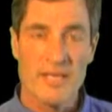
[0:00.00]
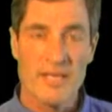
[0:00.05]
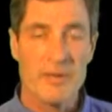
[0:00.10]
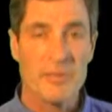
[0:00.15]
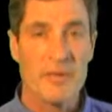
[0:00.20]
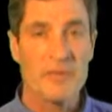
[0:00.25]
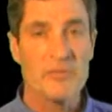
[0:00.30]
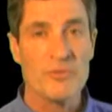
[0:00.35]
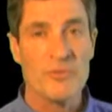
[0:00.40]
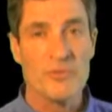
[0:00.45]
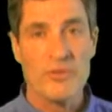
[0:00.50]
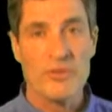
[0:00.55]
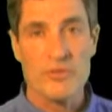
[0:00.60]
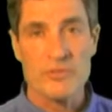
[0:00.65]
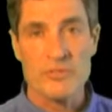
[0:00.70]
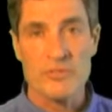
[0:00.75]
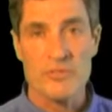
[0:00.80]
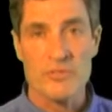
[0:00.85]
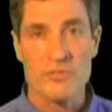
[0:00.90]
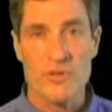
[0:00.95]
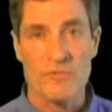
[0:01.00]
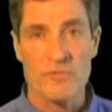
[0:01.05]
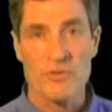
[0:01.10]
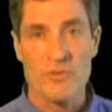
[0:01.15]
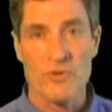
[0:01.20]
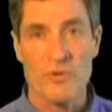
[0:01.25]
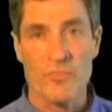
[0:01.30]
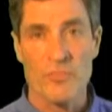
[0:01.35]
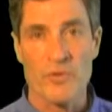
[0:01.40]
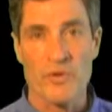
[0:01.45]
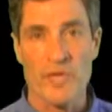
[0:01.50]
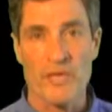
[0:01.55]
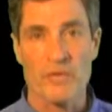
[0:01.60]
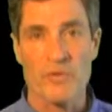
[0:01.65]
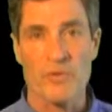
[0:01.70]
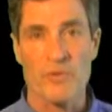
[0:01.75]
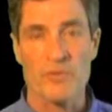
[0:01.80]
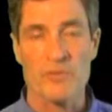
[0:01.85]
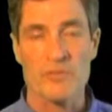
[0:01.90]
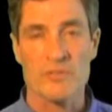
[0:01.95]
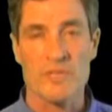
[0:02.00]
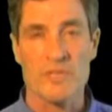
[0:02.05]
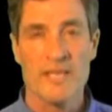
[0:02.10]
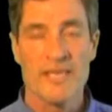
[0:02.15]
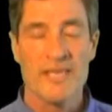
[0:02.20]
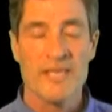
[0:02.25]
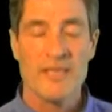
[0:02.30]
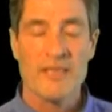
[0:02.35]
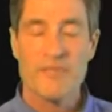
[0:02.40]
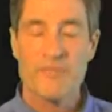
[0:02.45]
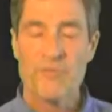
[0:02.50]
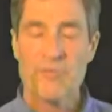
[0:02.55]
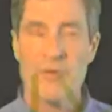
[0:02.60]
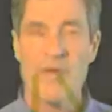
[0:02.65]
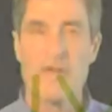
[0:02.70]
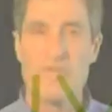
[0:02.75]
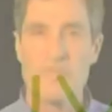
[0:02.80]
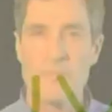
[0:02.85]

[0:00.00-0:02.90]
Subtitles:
And about 2/3 goes off to corporate headquarters. If you buy